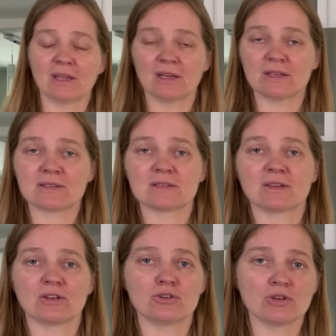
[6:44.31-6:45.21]
It
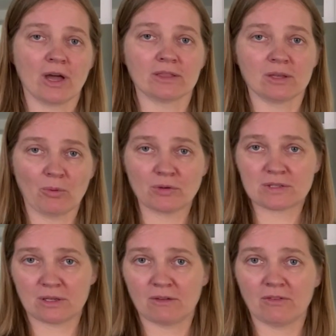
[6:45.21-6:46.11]
is not the
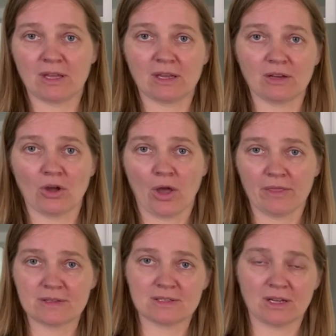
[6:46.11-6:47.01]
most convenient
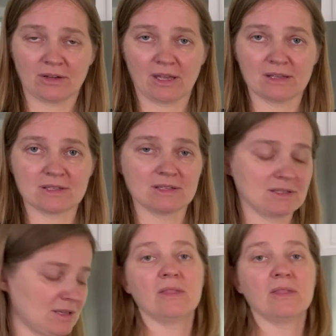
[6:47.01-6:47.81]
on the staircases.